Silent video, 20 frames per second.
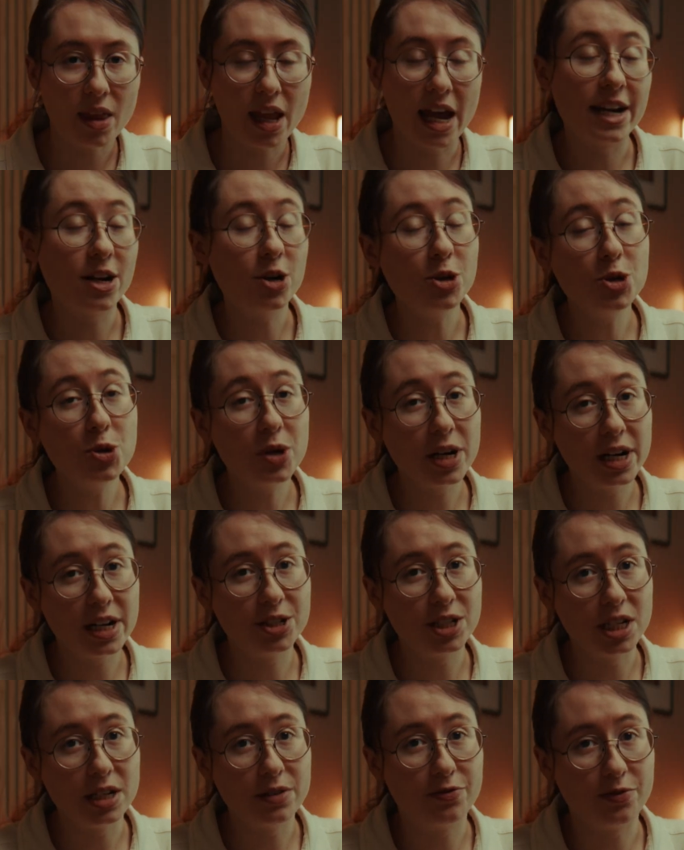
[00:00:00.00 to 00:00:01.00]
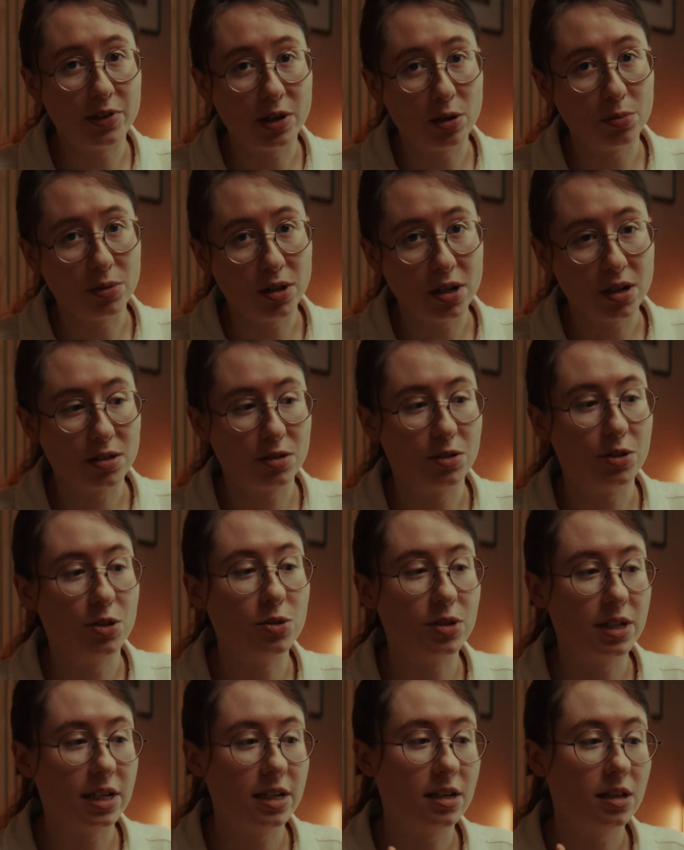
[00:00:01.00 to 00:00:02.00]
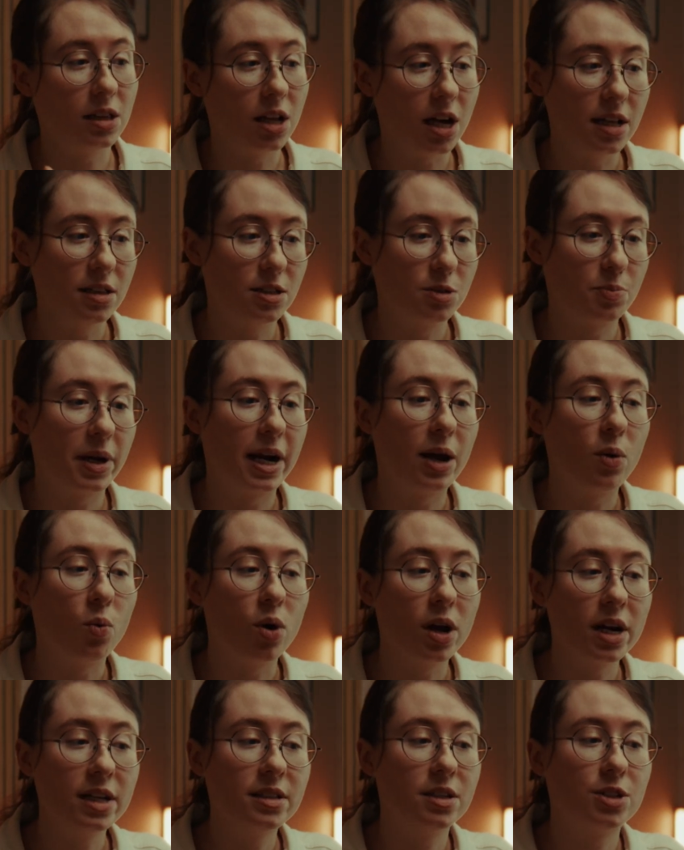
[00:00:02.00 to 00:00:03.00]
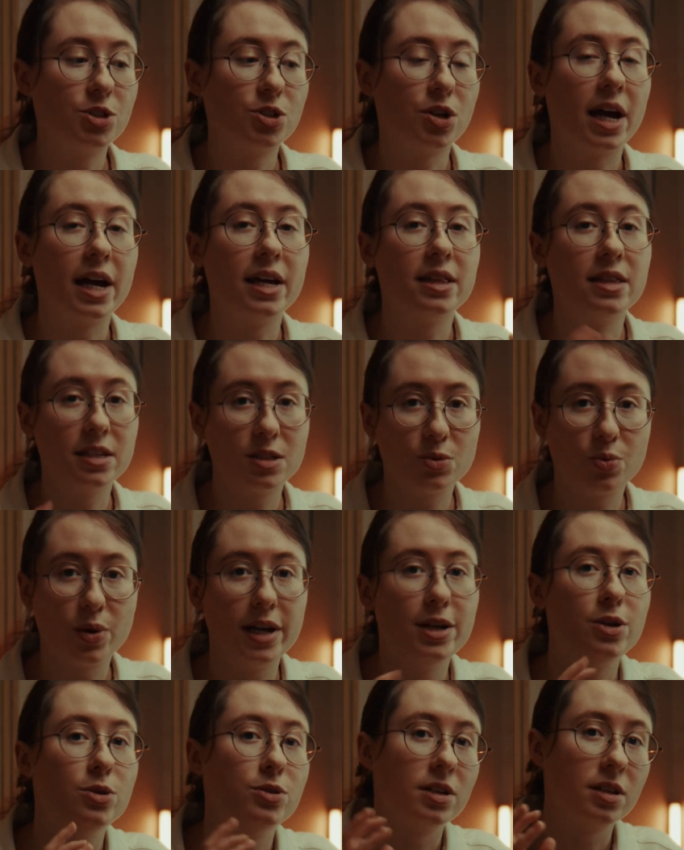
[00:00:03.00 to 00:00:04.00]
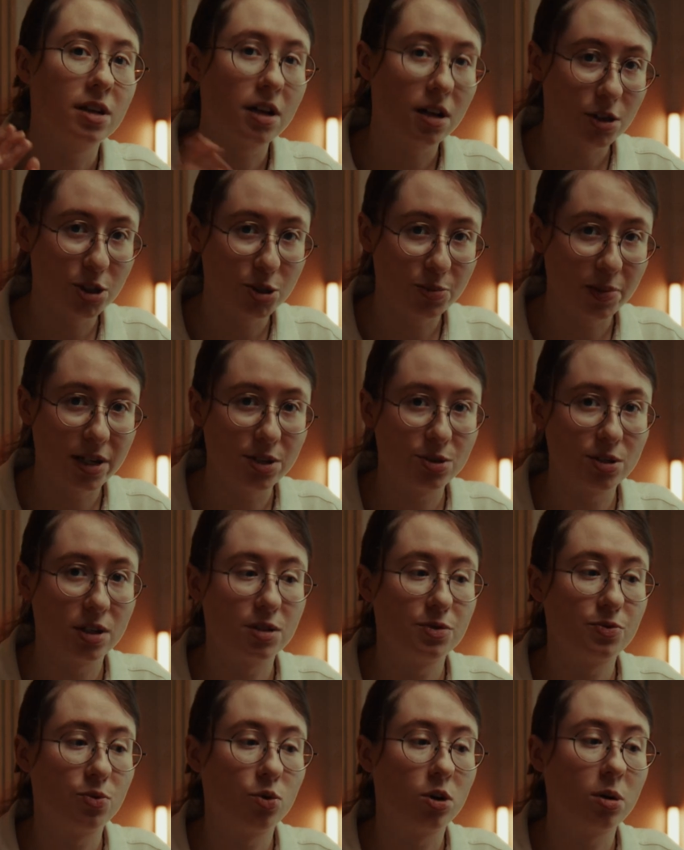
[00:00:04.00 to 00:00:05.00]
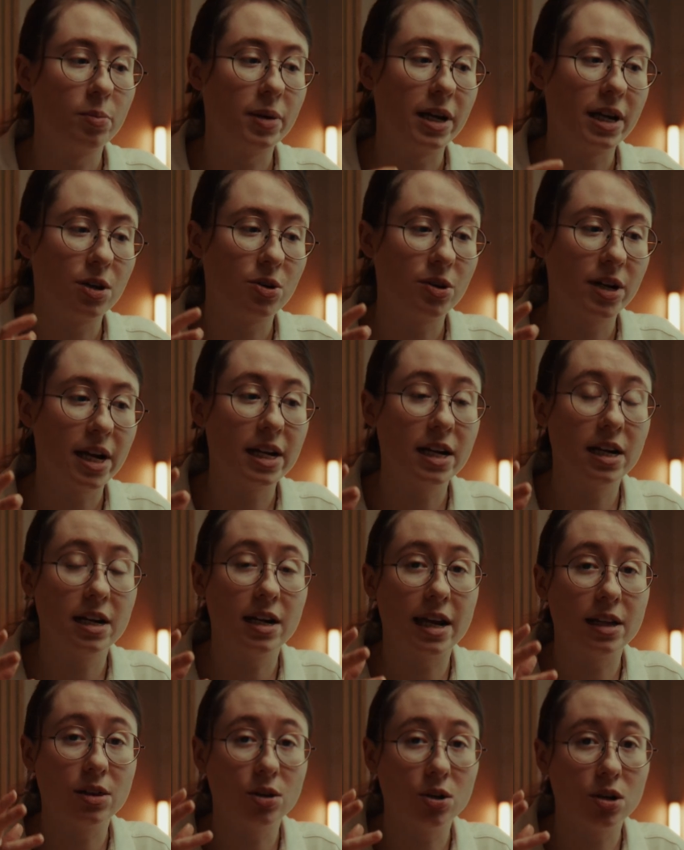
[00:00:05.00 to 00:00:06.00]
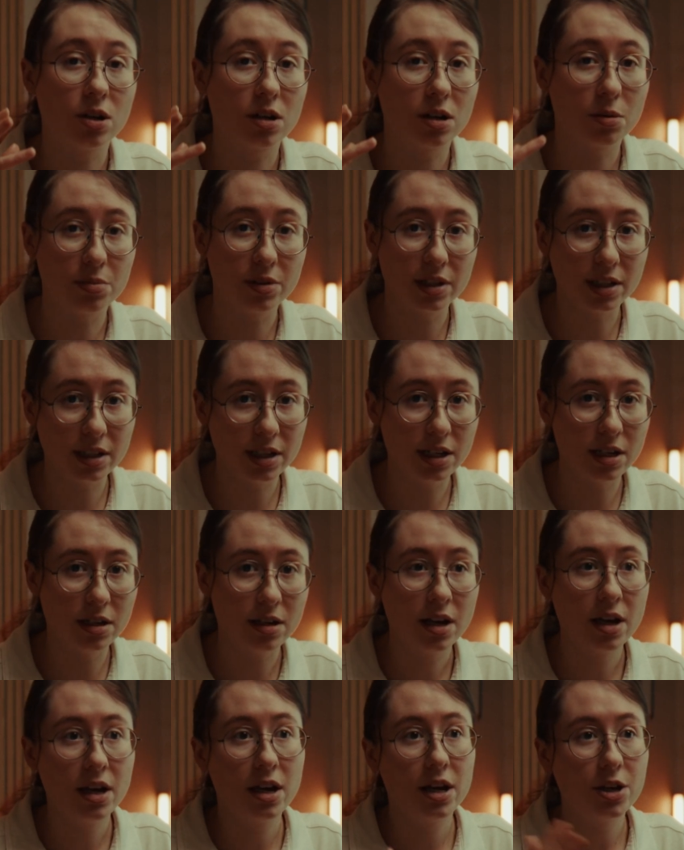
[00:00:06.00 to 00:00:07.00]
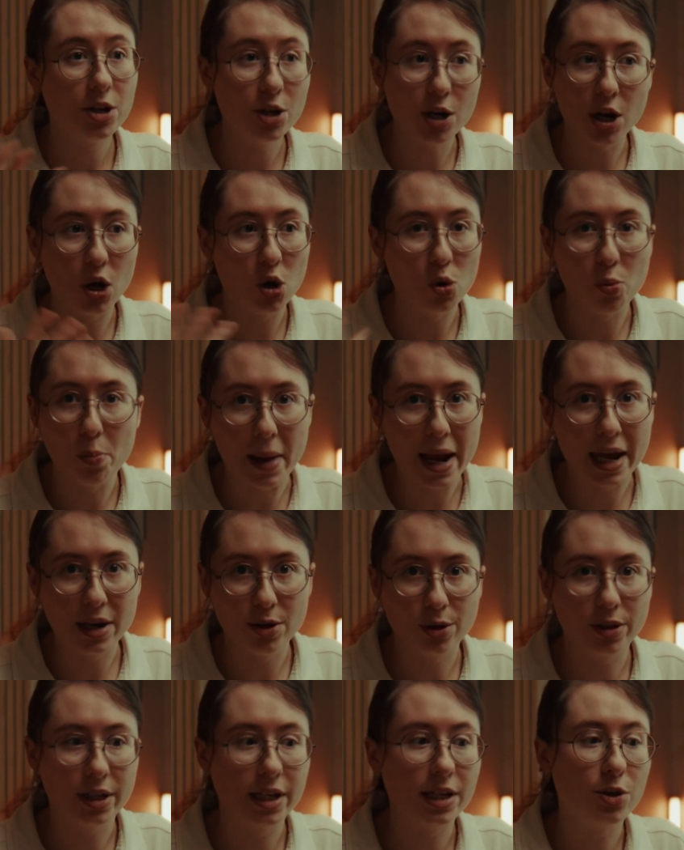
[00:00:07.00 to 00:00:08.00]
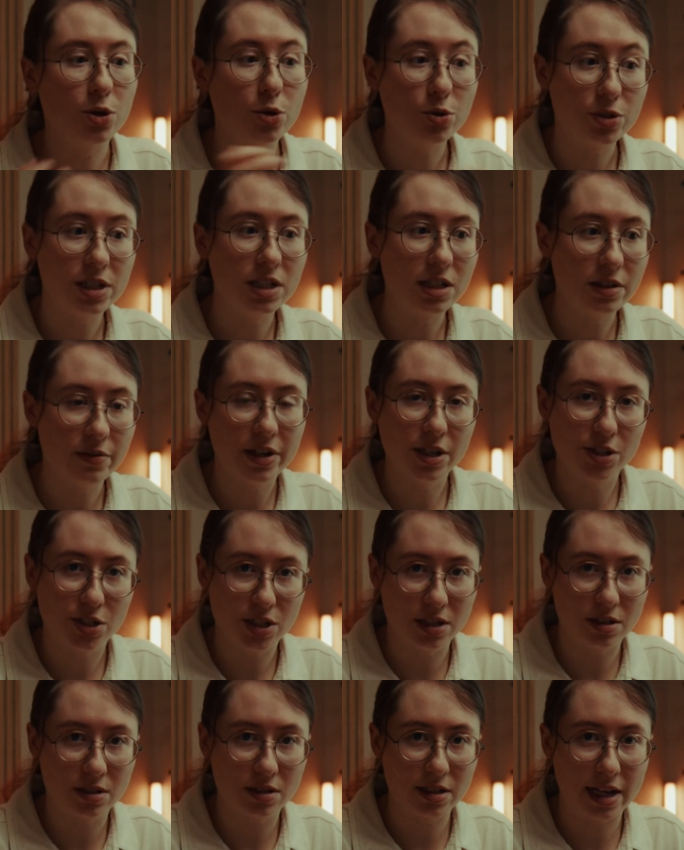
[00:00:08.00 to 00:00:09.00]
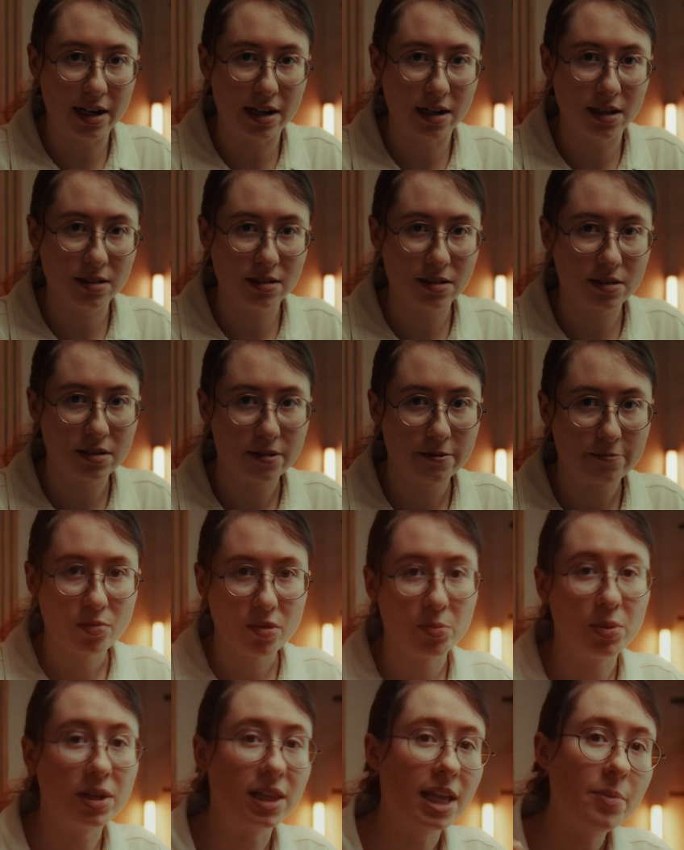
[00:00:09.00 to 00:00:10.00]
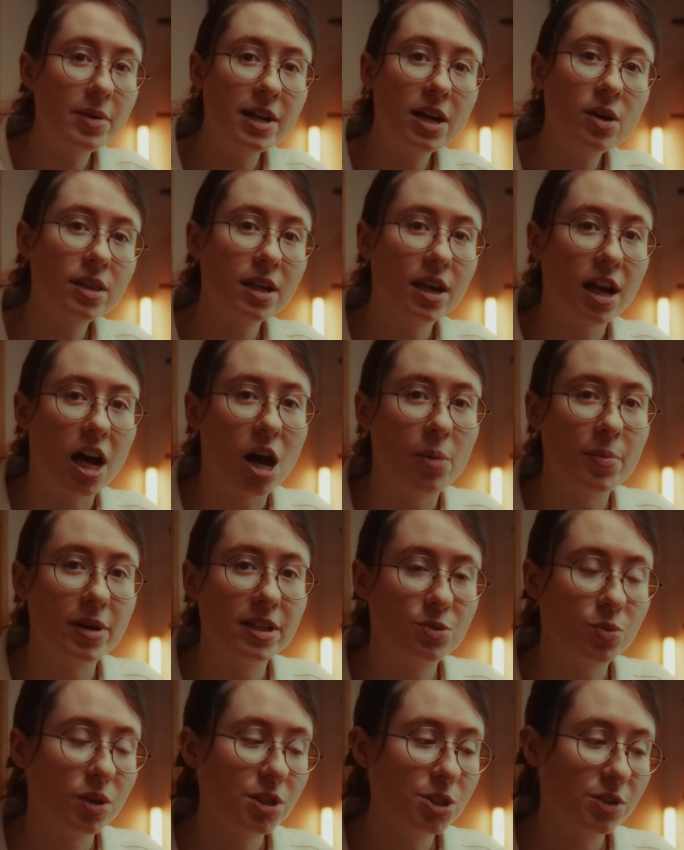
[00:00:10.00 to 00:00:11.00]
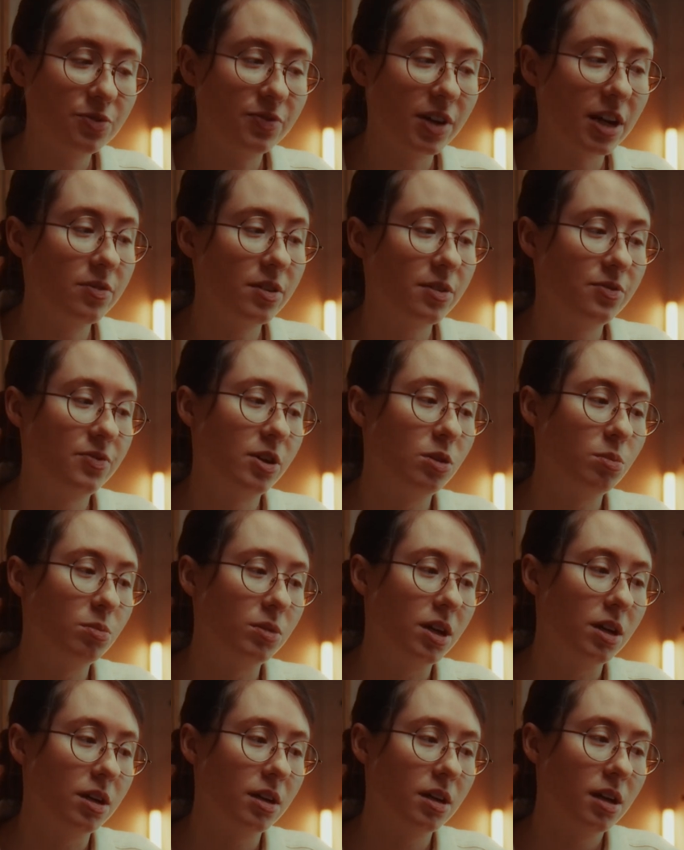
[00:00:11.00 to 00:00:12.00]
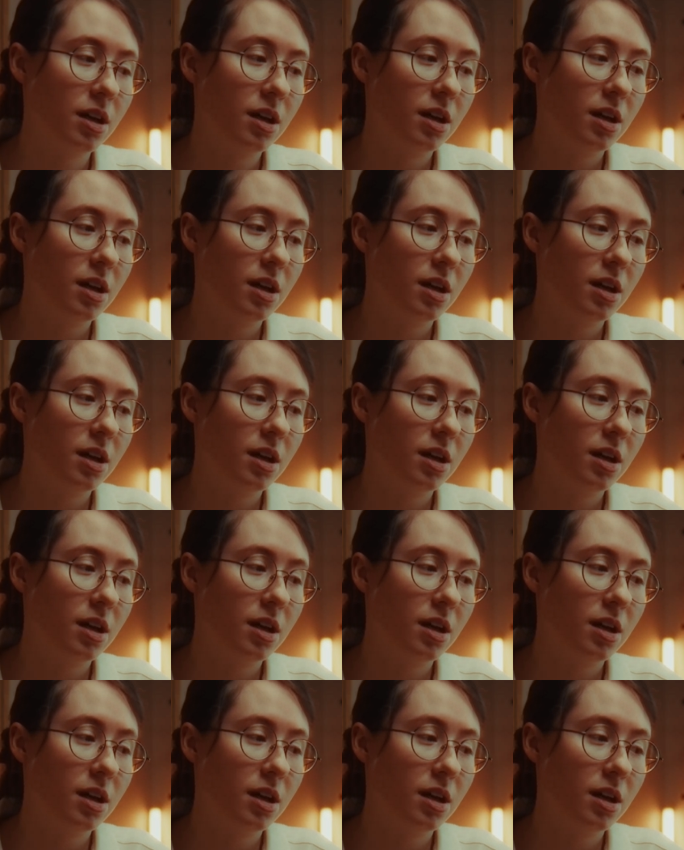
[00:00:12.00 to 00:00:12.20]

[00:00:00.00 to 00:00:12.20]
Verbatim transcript: I know you can achieve film looks using LUTs, but I wanted to try it this way using Color Space Transform and creating a look completely, you know, manually using DaVinci settings. But let me know in the comments, what's your favorite film look?